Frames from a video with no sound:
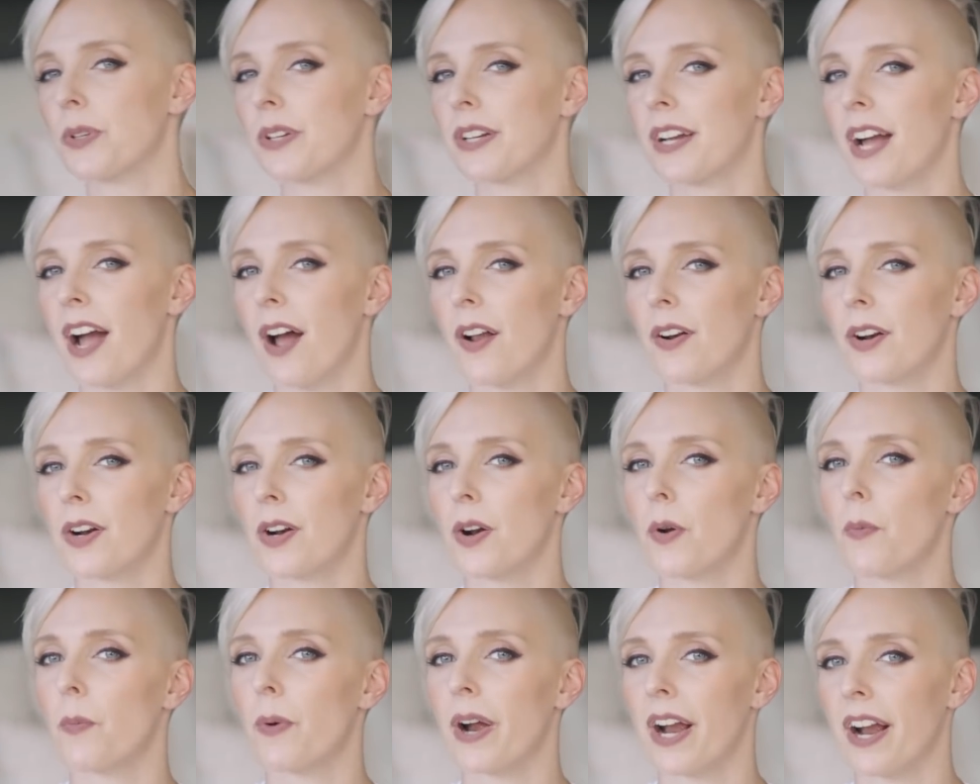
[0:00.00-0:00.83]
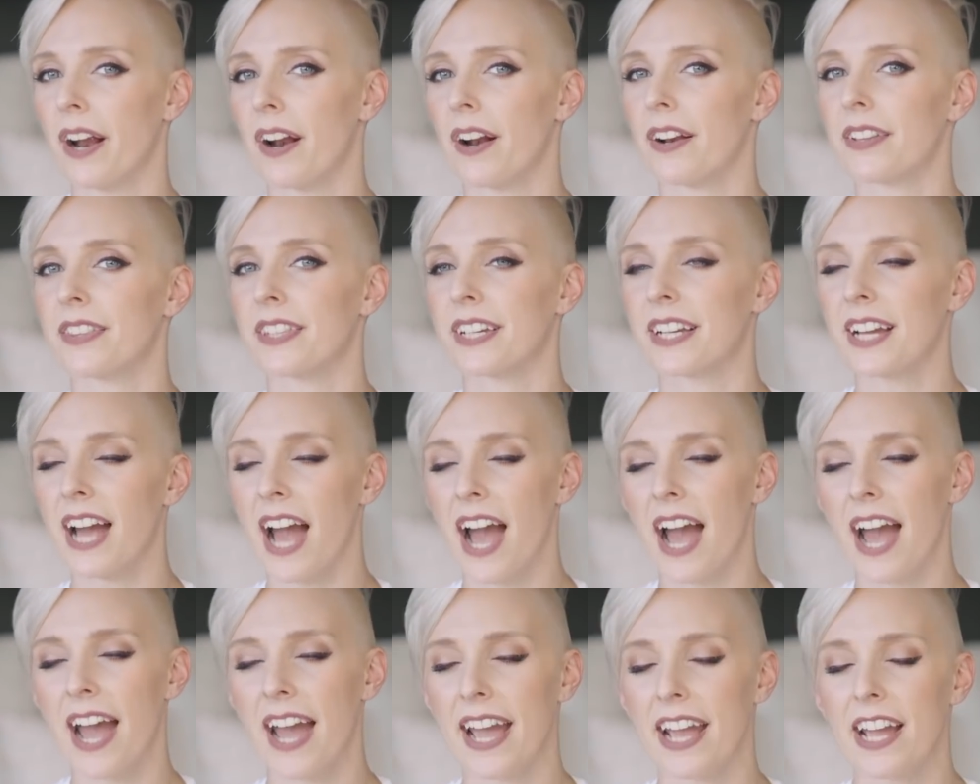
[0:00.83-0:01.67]
encounter where the
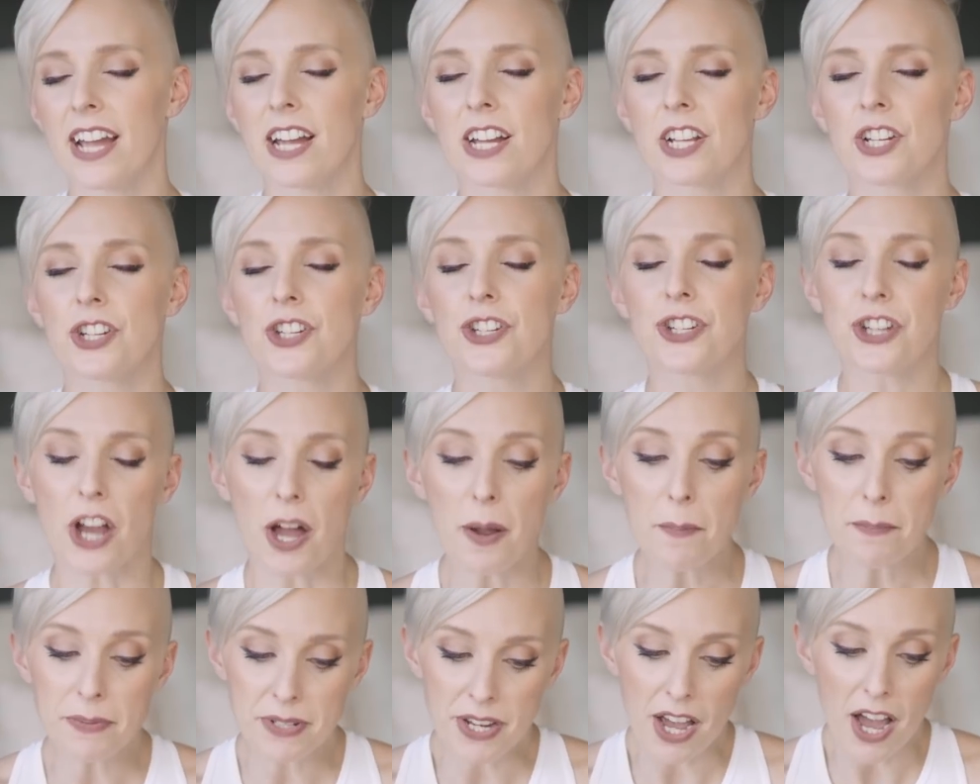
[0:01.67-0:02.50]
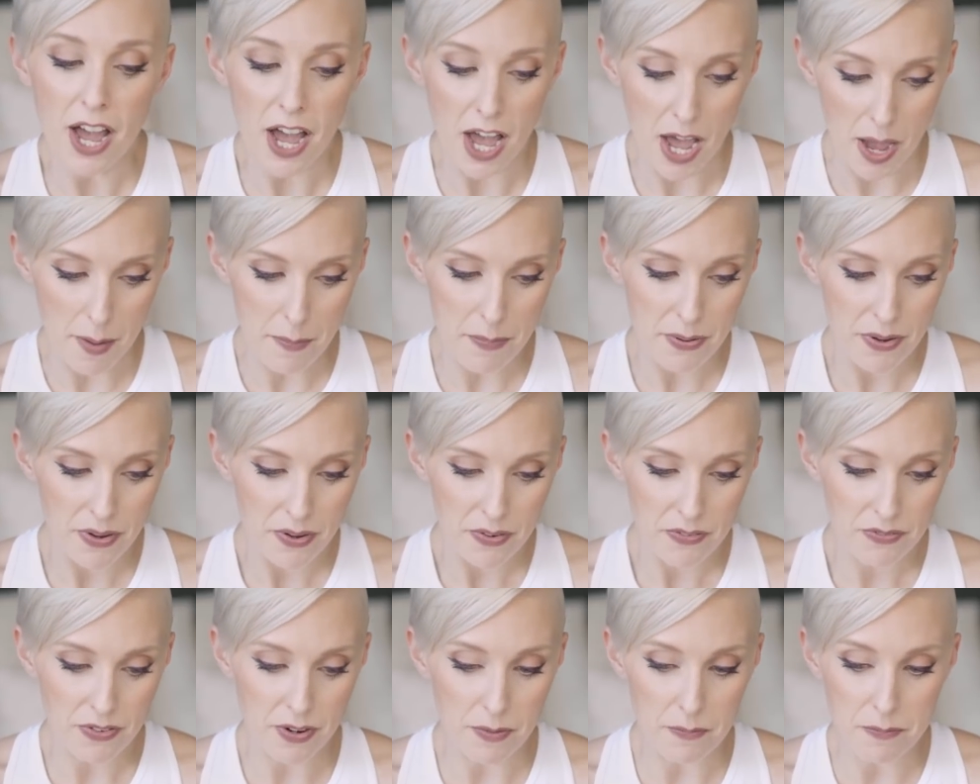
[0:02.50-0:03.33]
guy jumped up
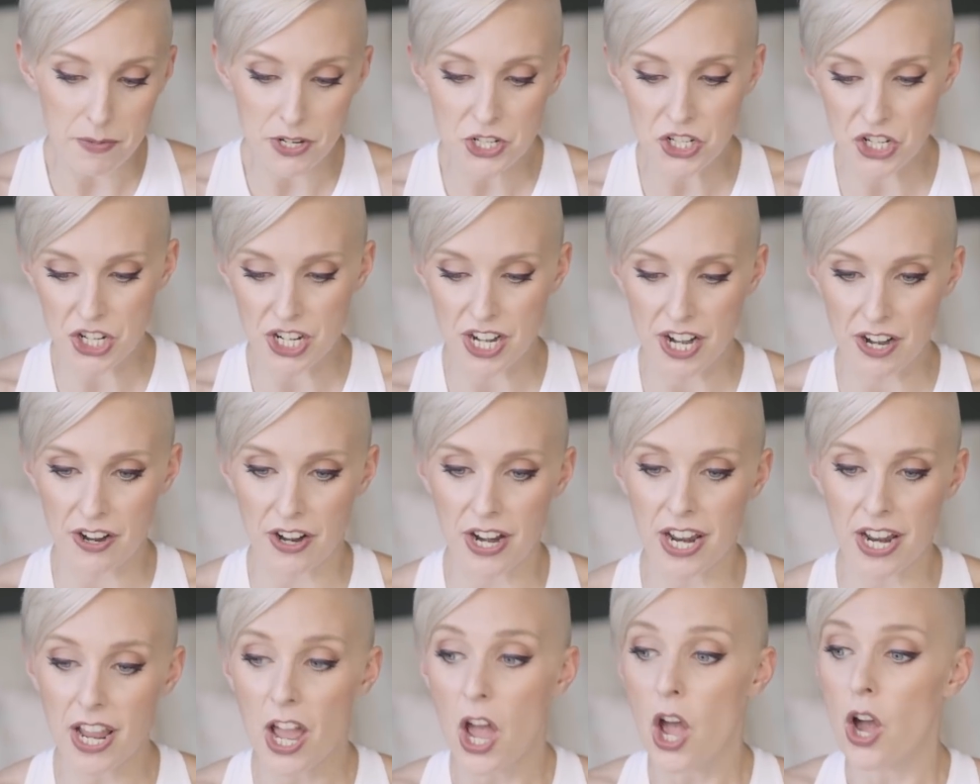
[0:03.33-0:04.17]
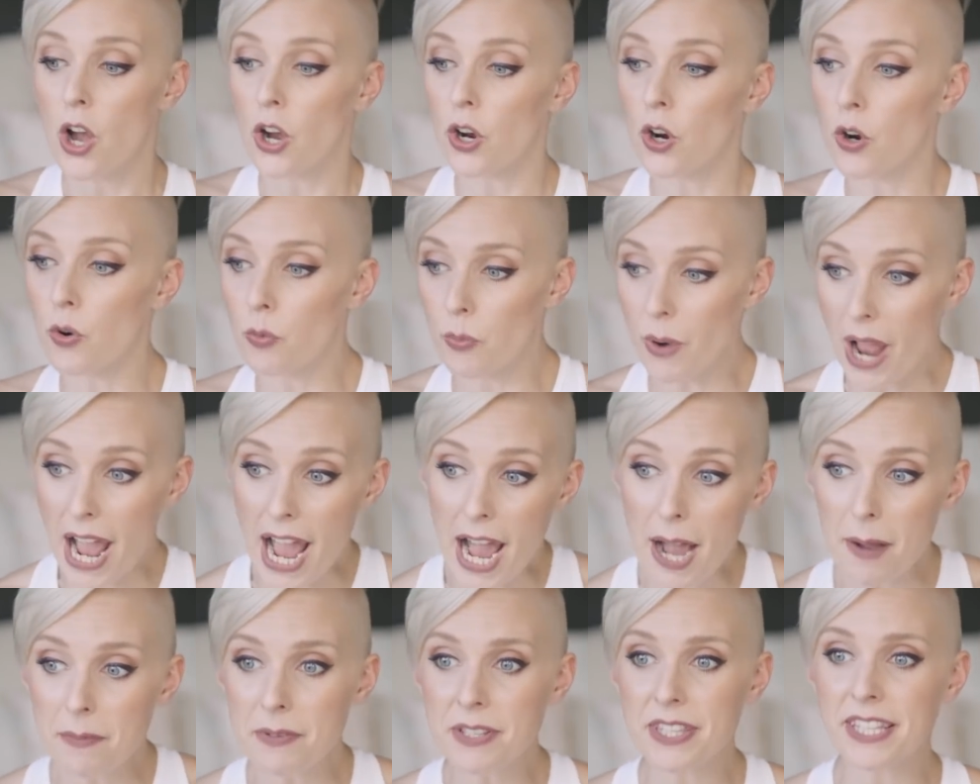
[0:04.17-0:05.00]
from missionary,
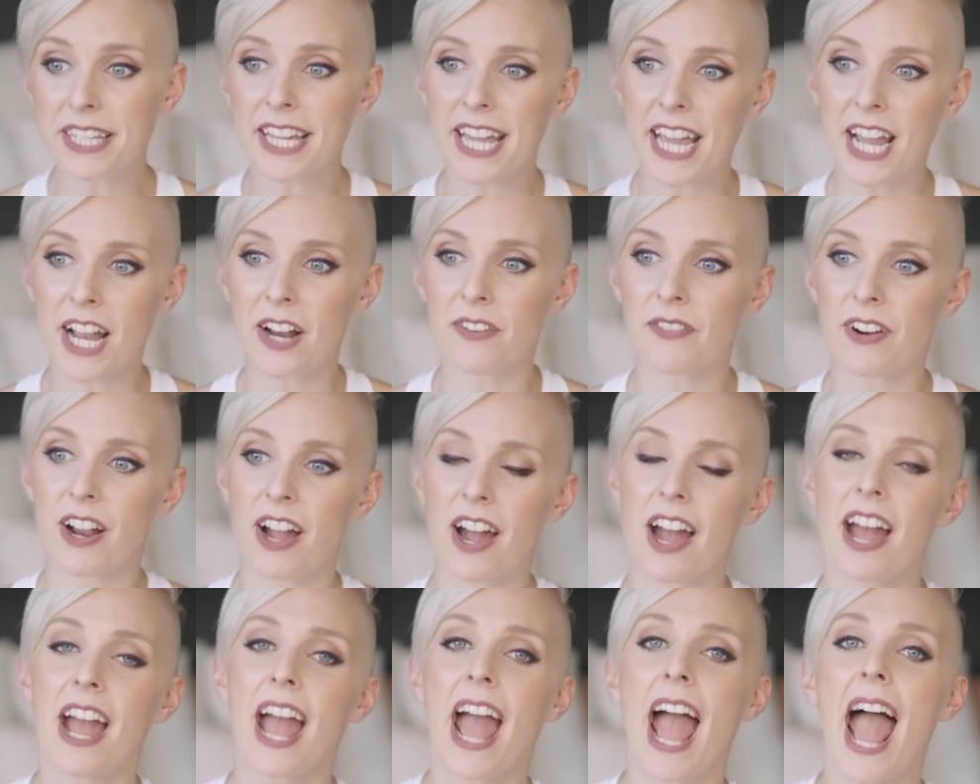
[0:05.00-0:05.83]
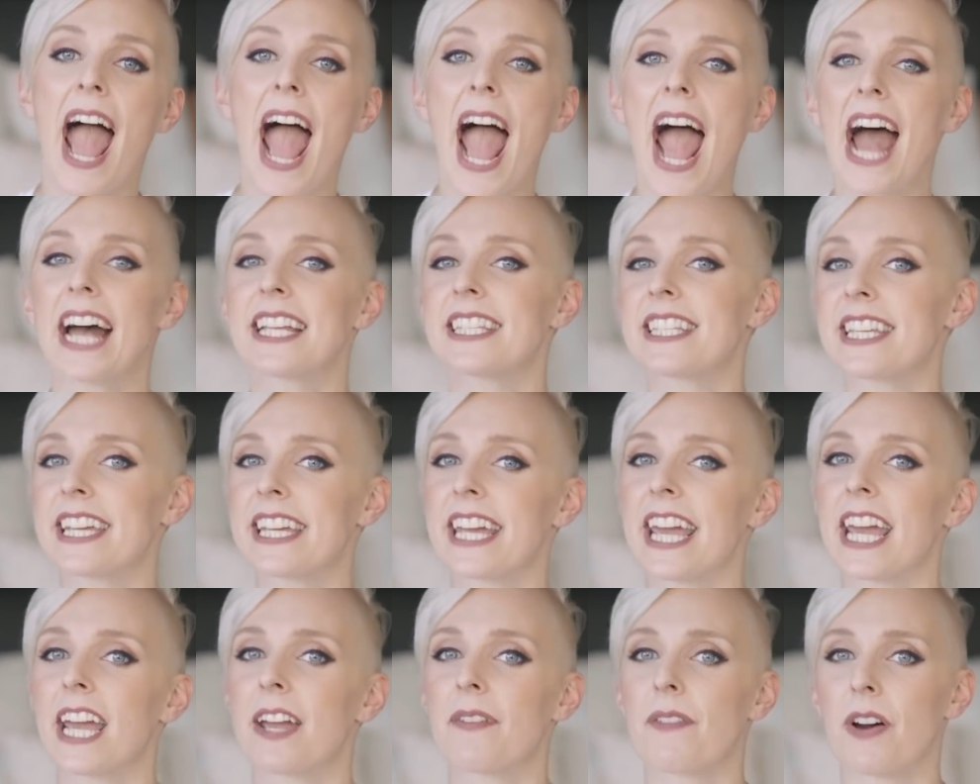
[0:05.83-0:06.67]
grabbed the camera as he
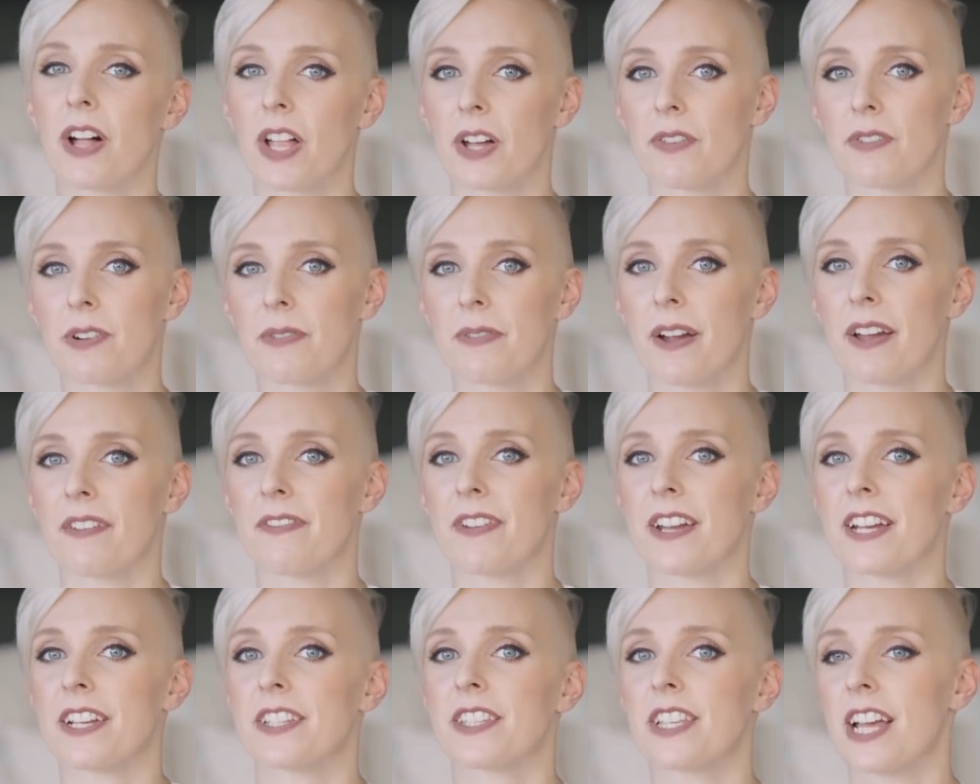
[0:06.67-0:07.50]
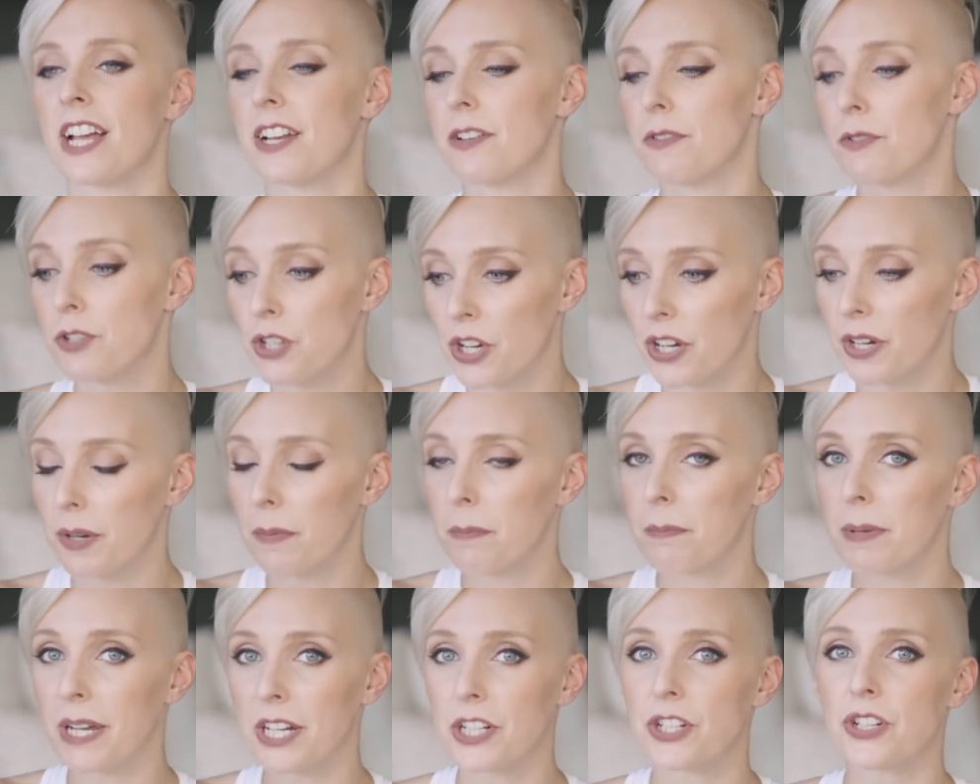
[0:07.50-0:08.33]
came all over my face and
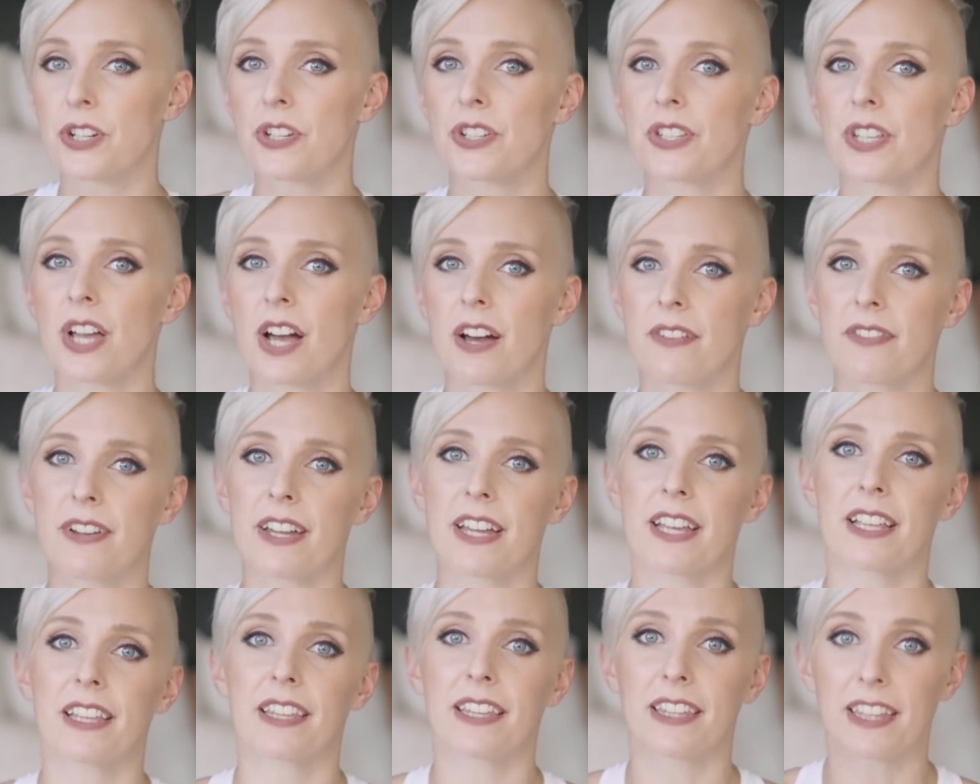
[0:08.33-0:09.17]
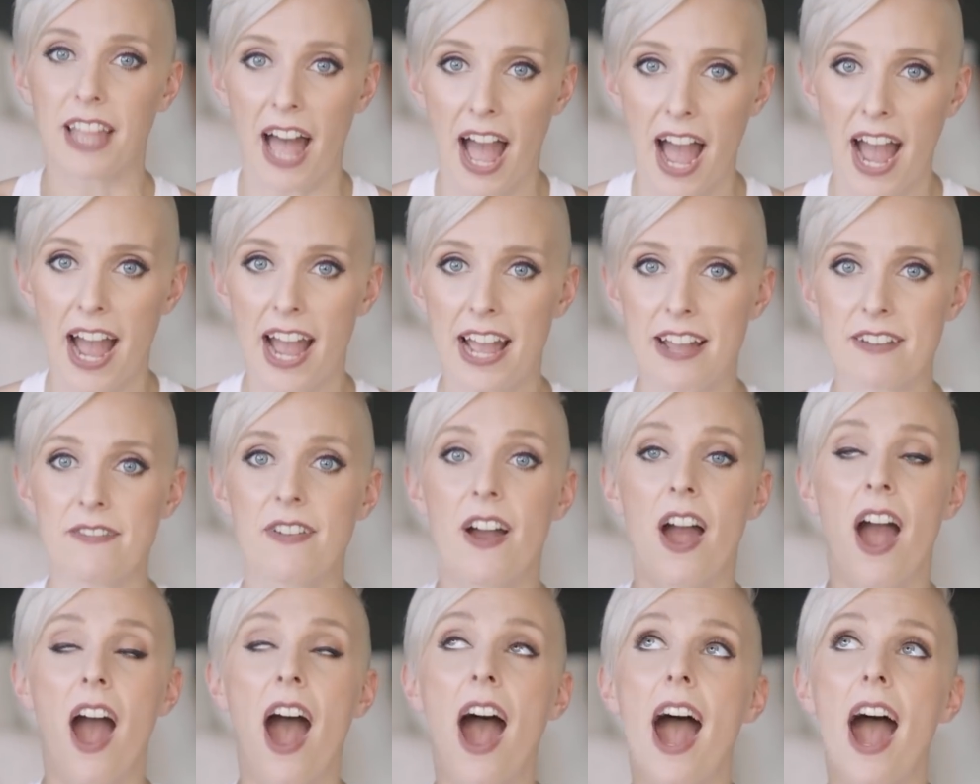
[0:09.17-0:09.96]
took pictures of it live.